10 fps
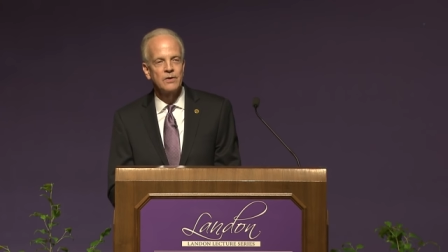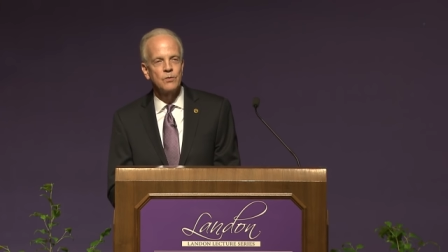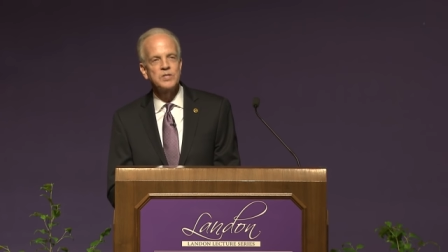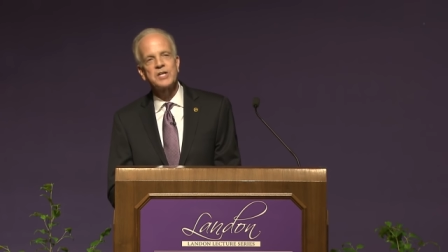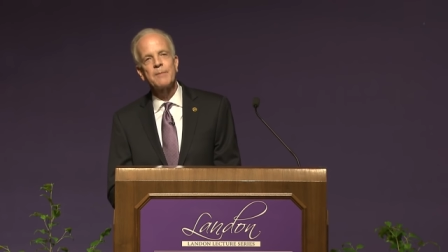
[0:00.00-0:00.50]

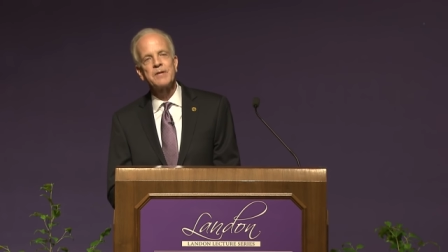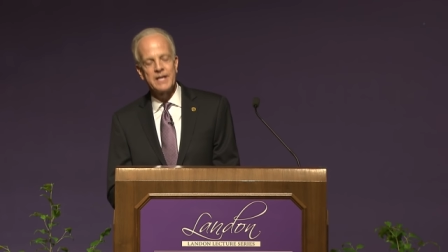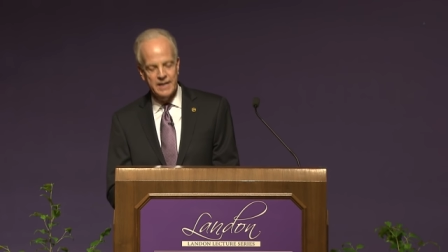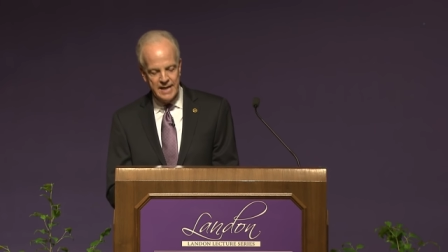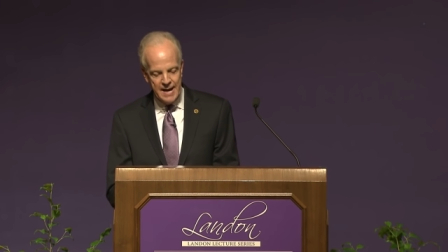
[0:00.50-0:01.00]
We stepped
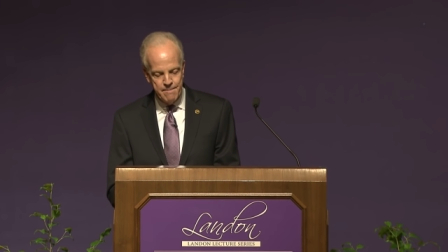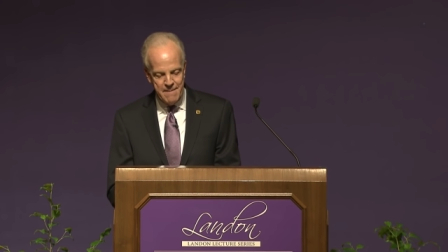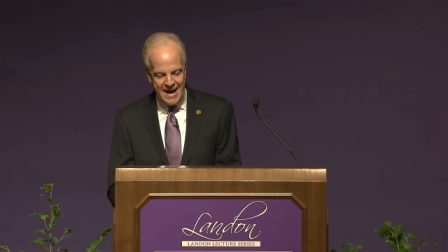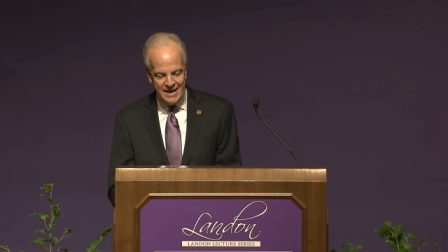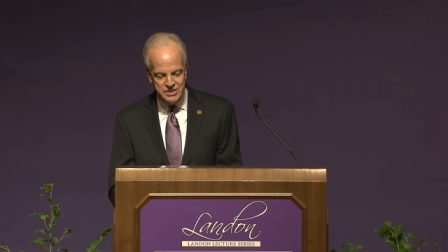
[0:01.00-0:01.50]
in and got
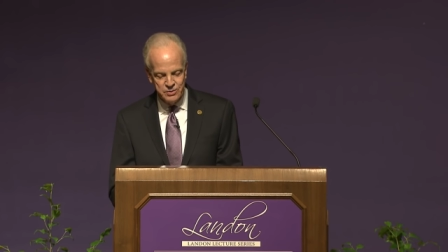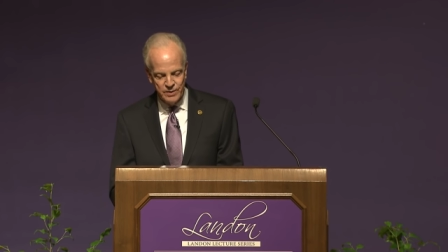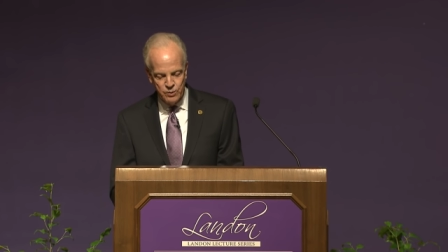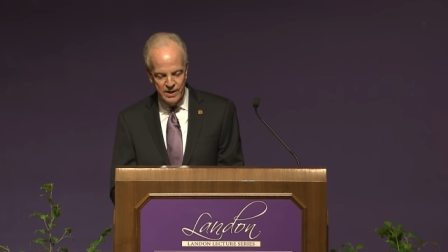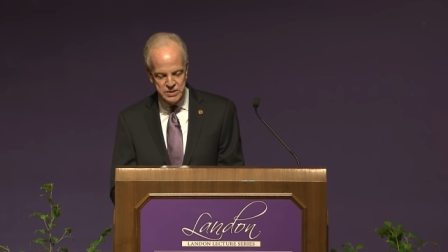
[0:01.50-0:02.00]
Matt's
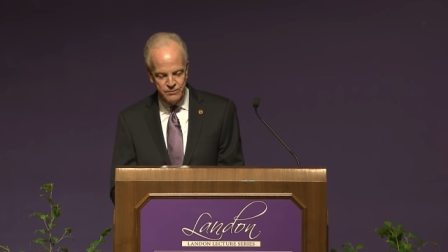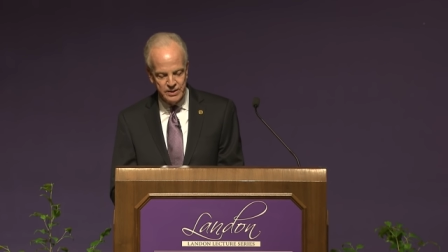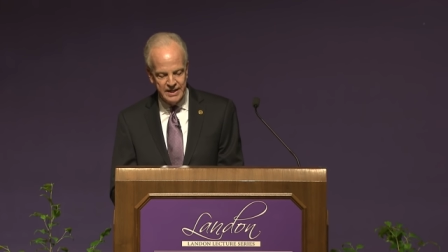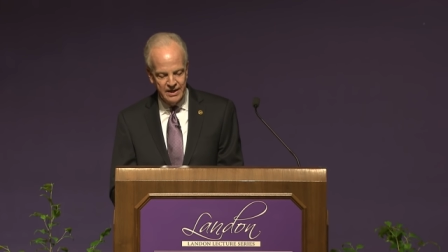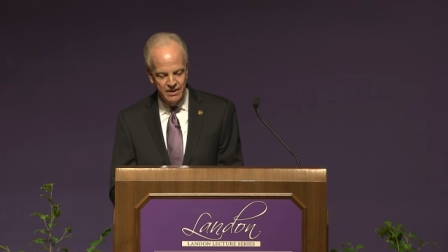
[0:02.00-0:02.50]
request for
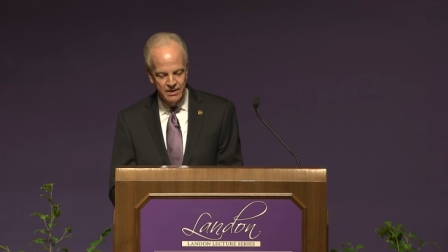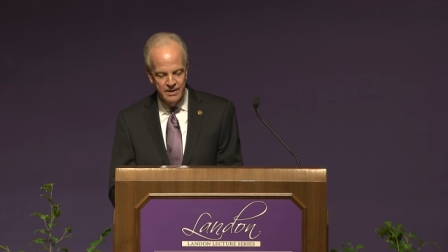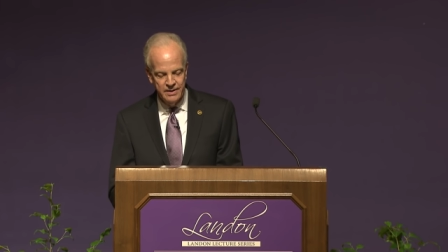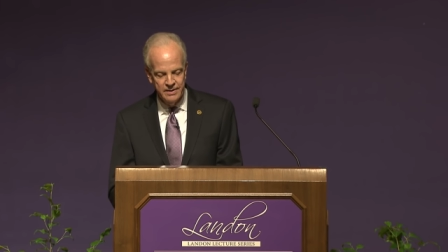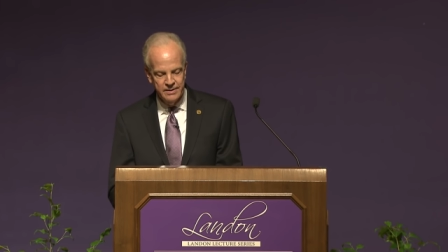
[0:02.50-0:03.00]
care
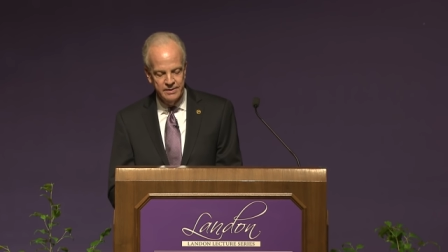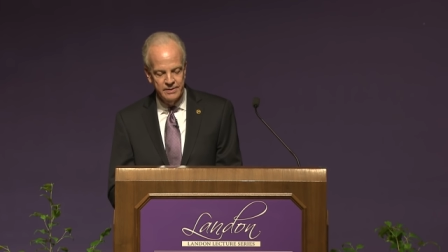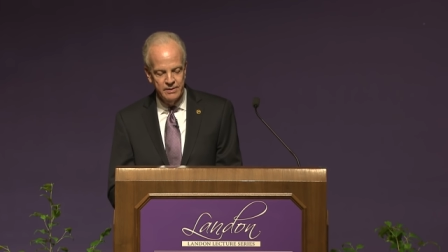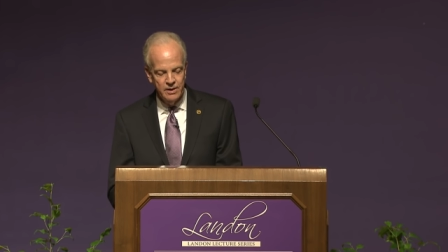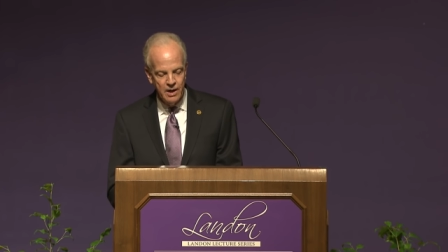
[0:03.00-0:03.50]

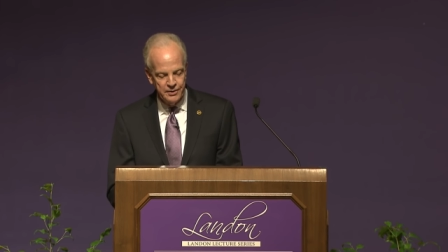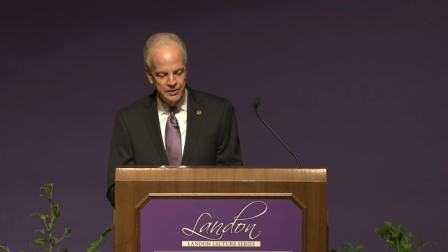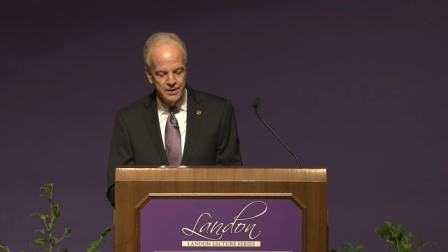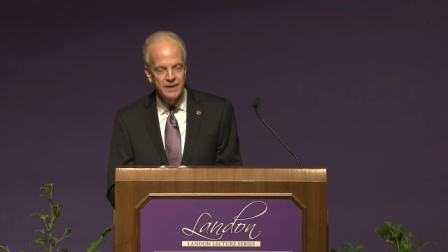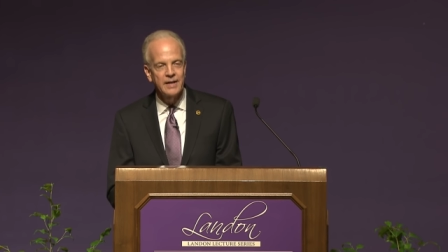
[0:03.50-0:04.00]

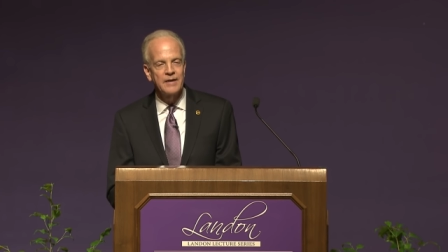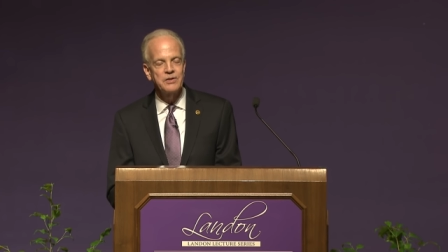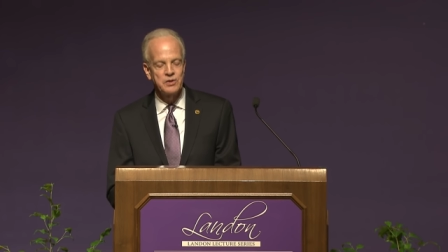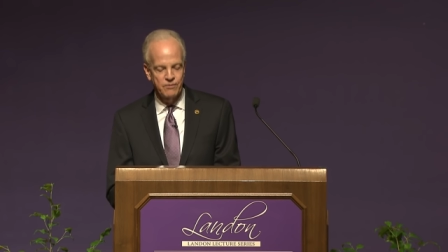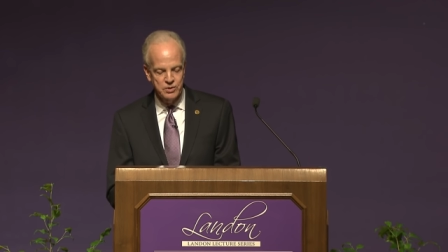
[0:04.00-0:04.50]
honored at
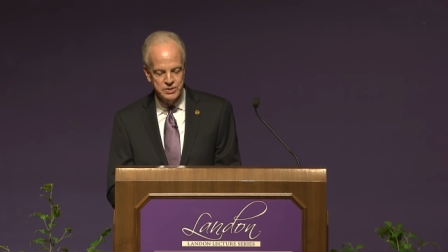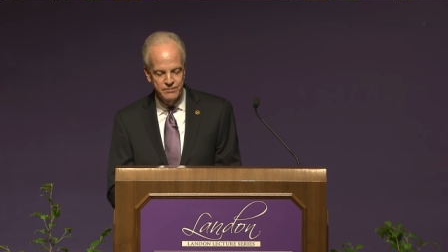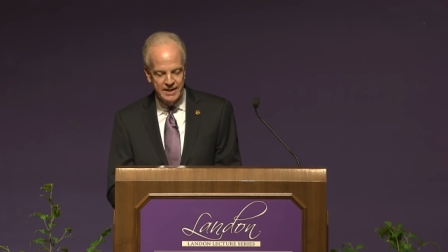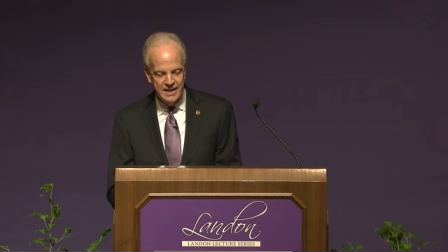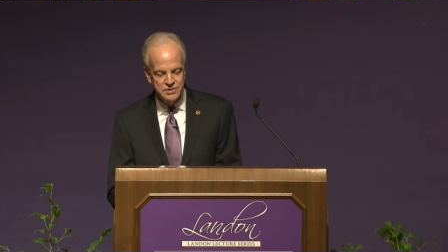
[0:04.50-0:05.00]
the University
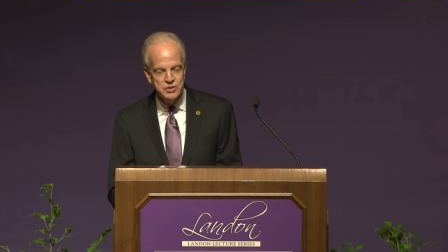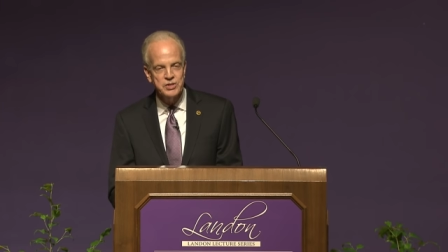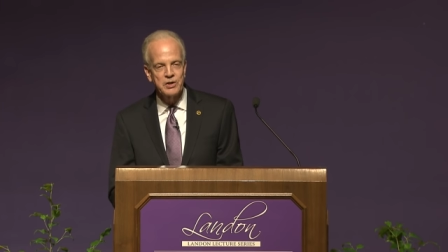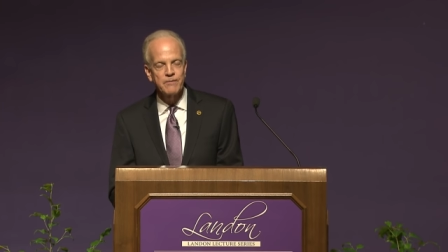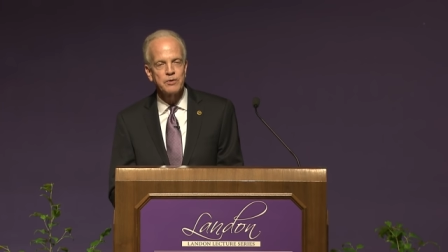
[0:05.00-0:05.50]
of Kansas
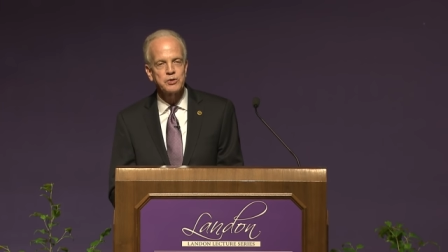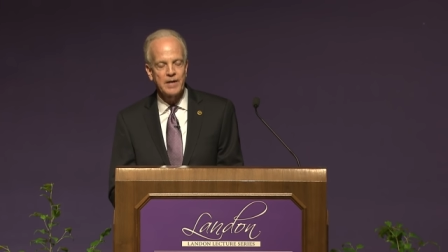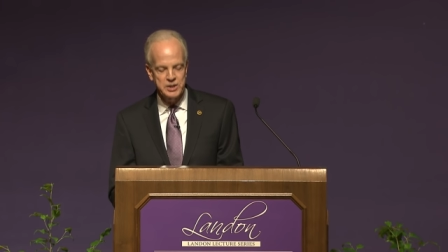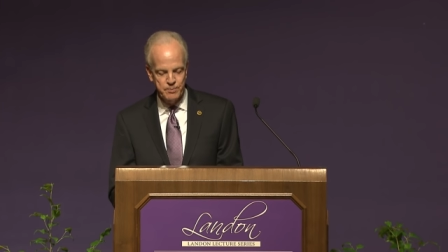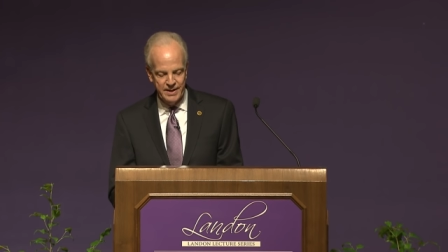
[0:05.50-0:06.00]
Center for
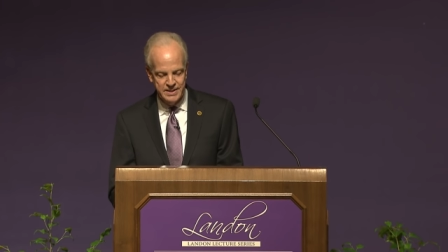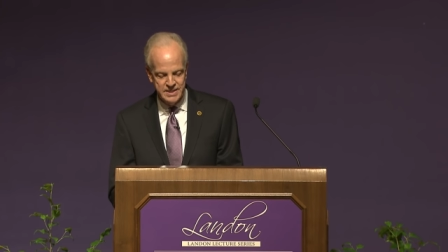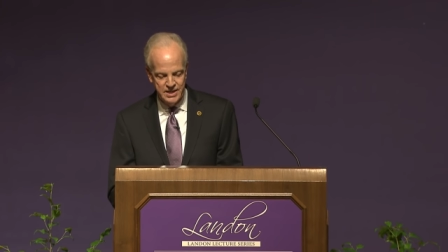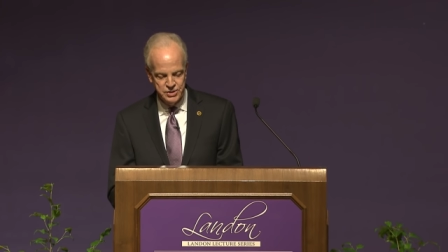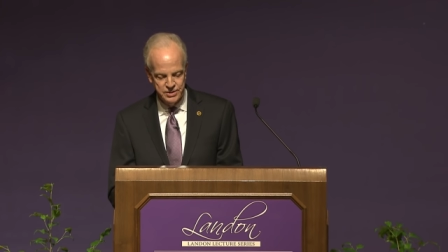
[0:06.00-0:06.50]

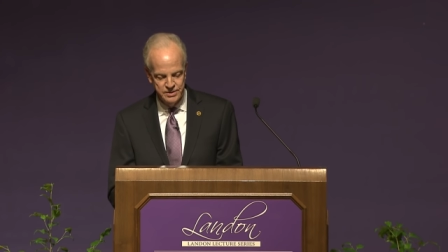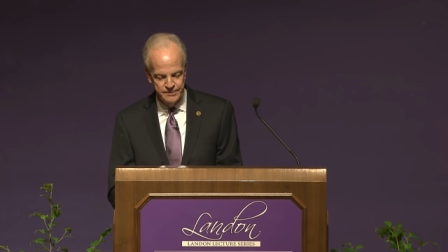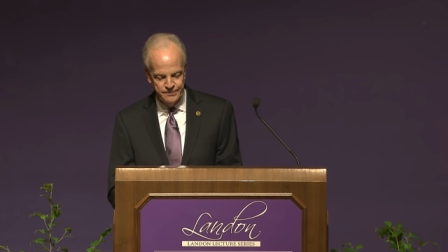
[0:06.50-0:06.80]
Transplantation,